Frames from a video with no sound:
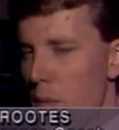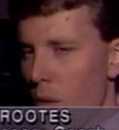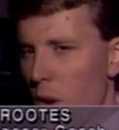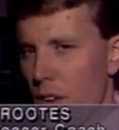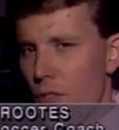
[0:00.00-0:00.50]
We've
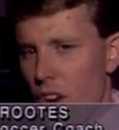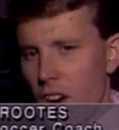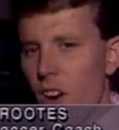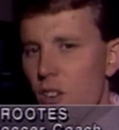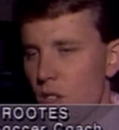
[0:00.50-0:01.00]
been working
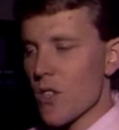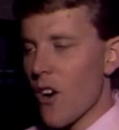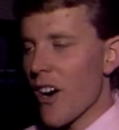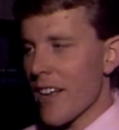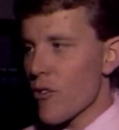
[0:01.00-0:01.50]
very hard since
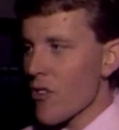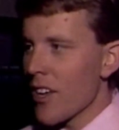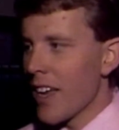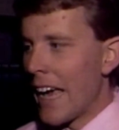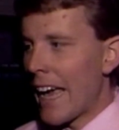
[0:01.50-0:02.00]
August,
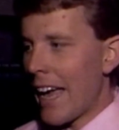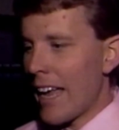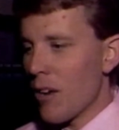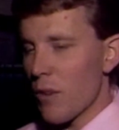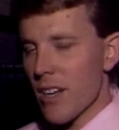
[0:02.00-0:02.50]

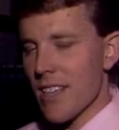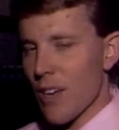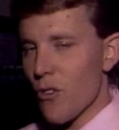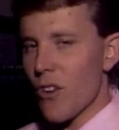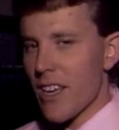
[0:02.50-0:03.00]
and uh, we're going to
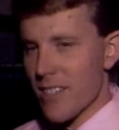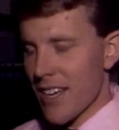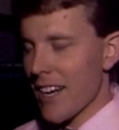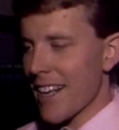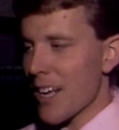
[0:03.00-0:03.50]
take a few days
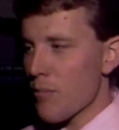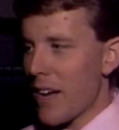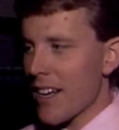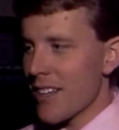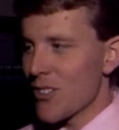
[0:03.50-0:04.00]
to kind of kick
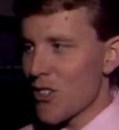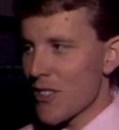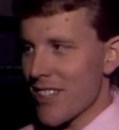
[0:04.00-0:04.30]
back and enjoy